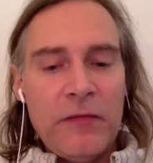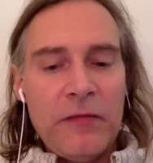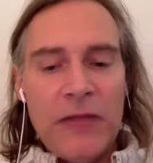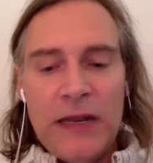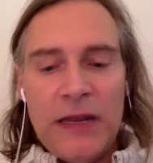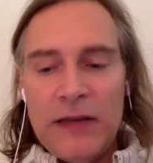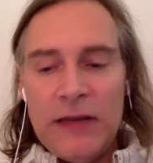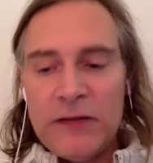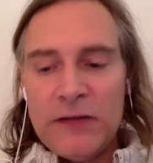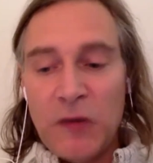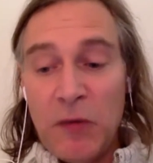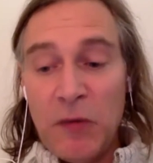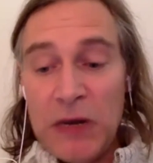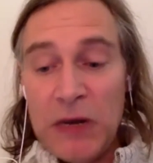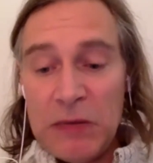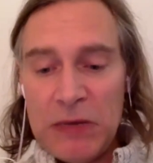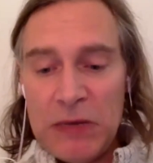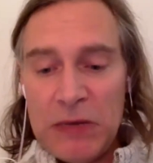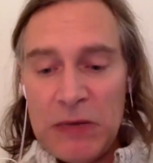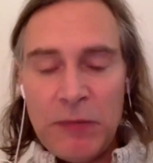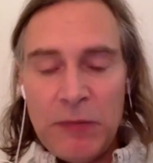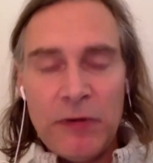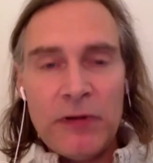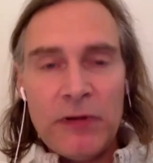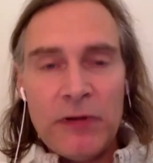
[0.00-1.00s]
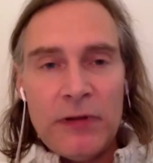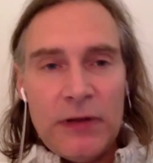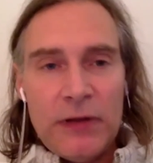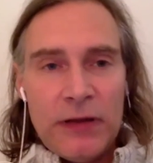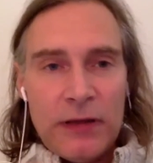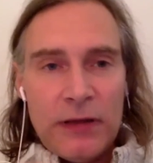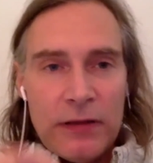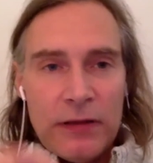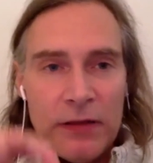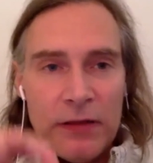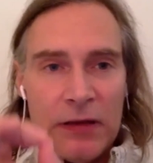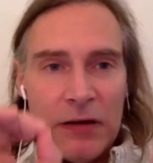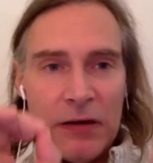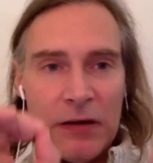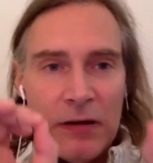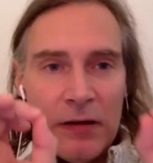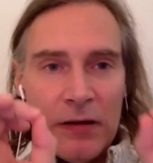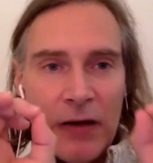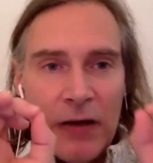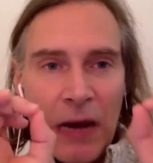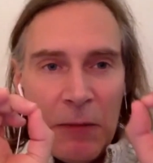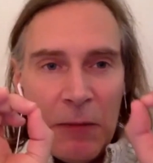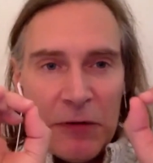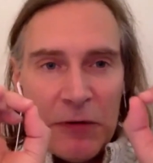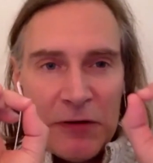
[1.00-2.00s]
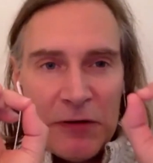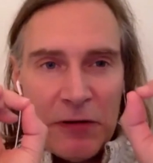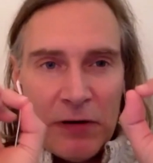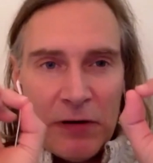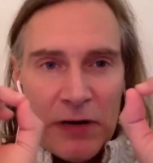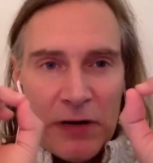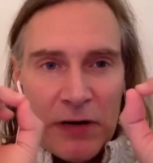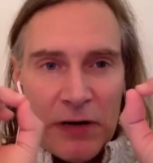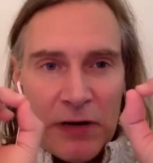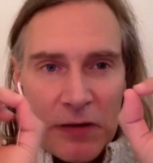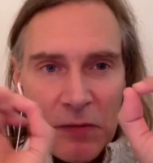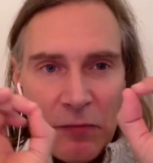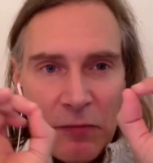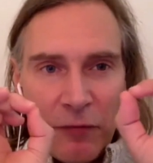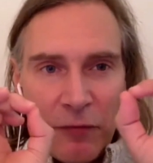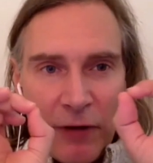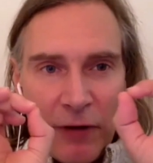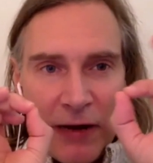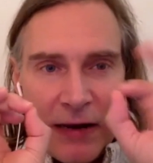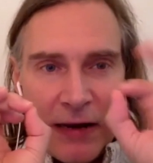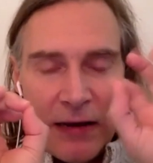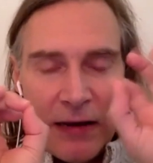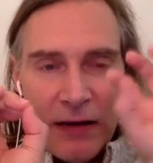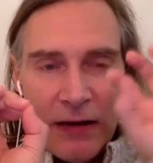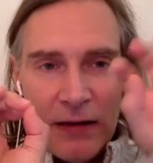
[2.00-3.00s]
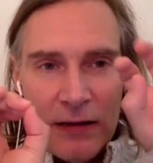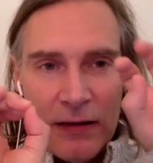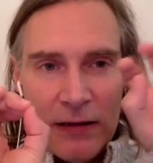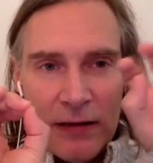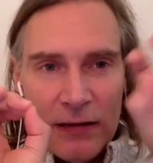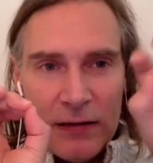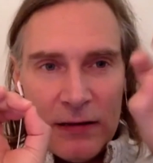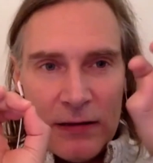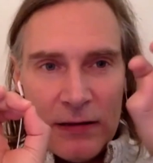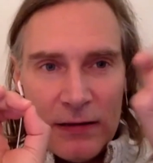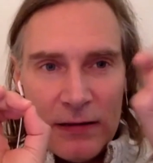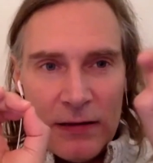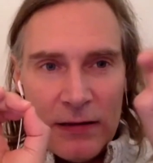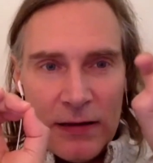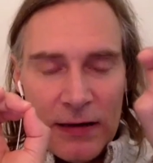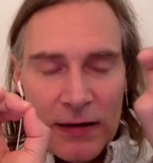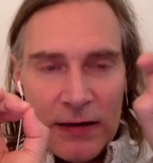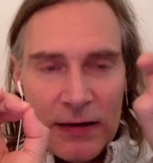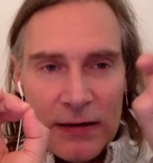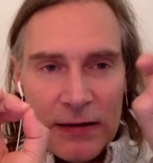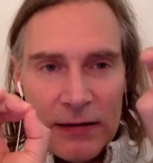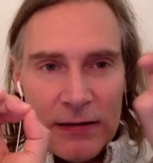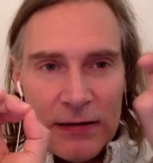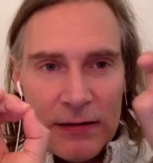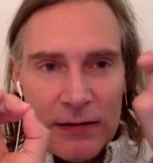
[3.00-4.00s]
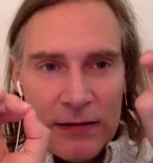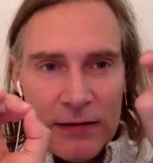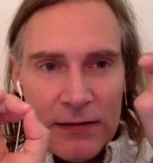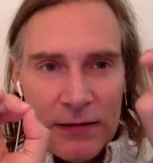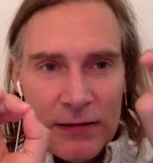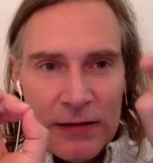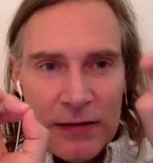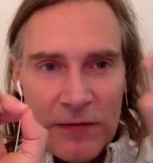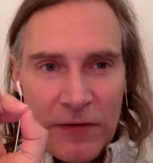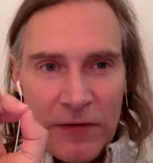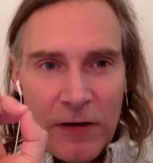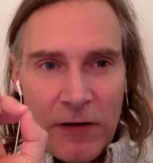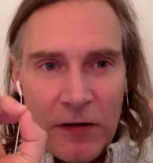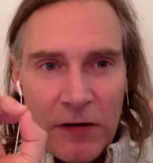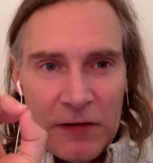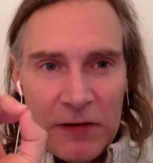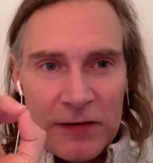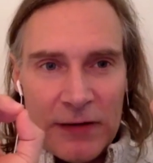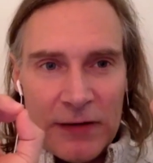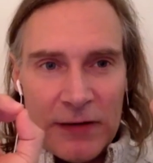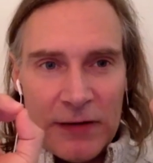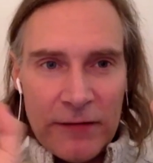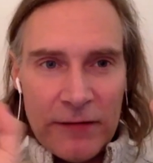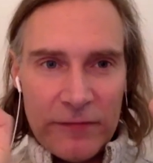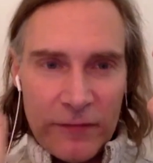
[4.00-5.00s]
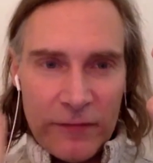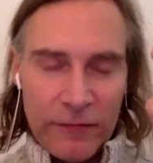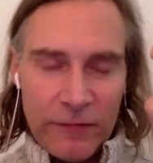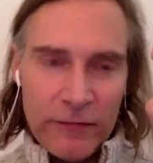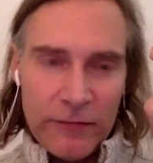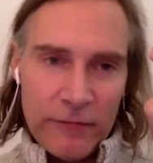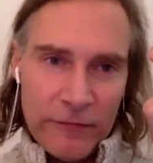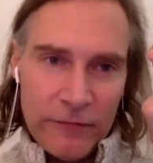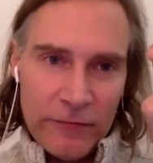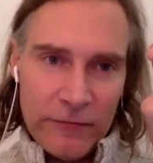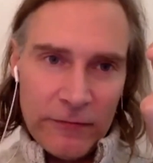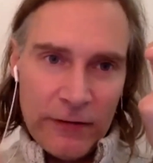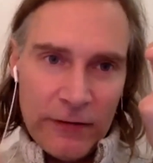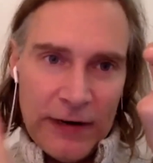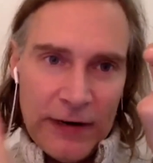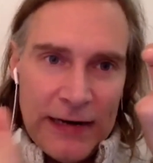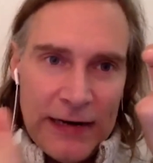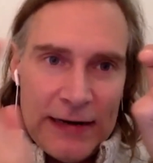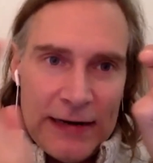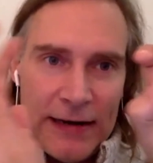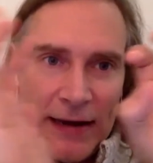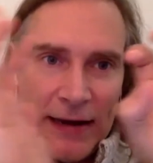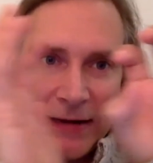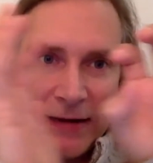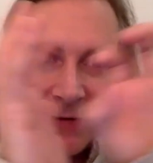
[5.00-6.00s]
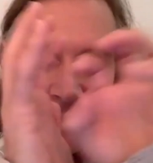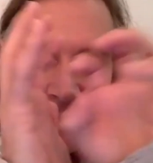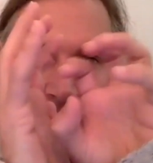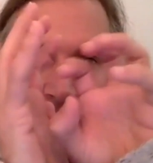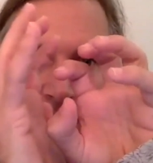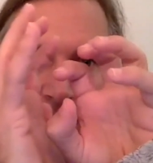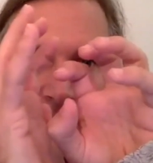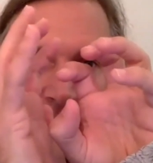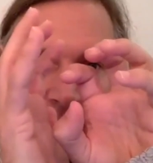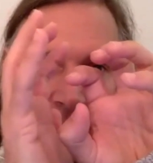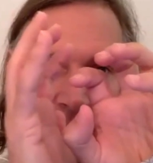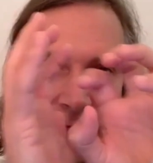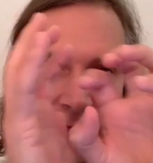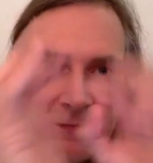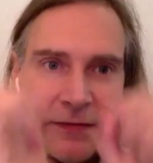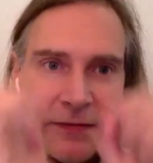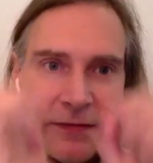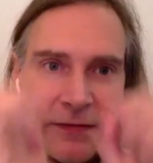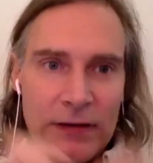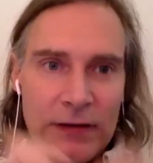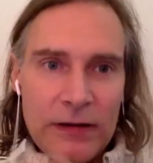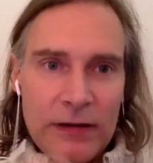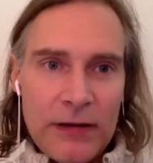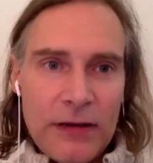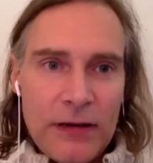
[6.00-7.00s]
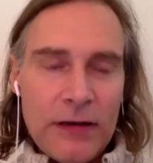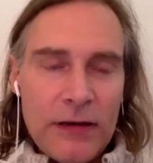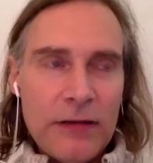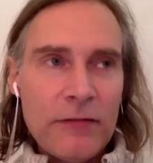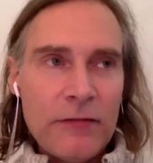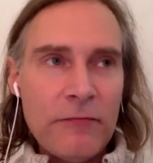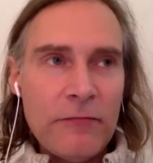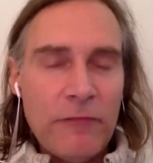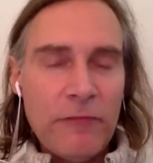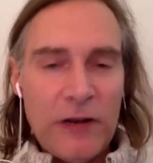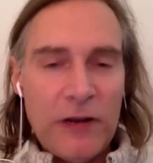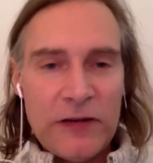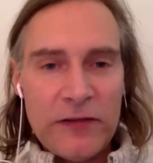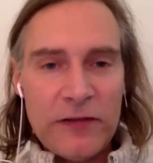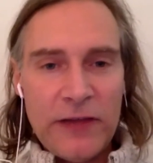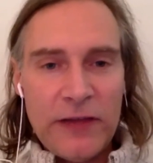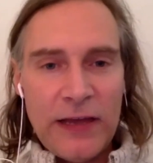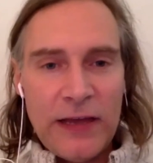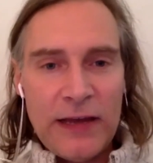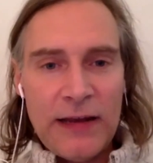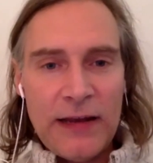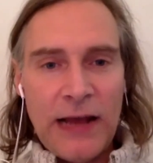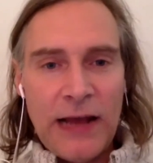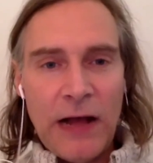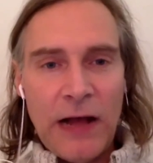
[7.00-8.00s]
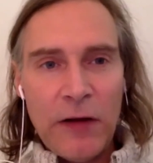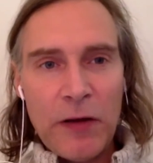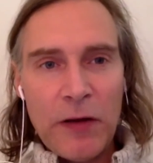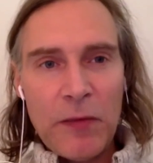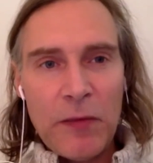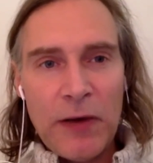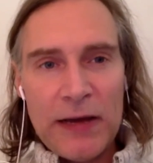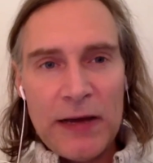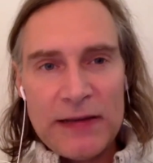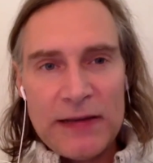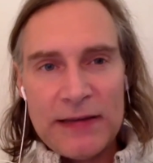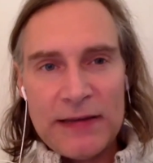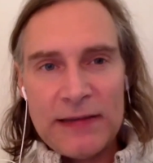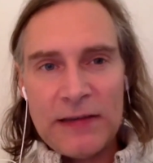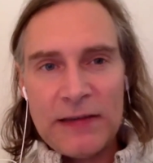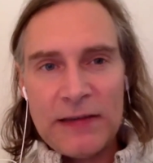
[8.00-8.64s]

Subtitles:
so many people, the opportunity to bring the difficult stuff right next to love, which then alchemizes and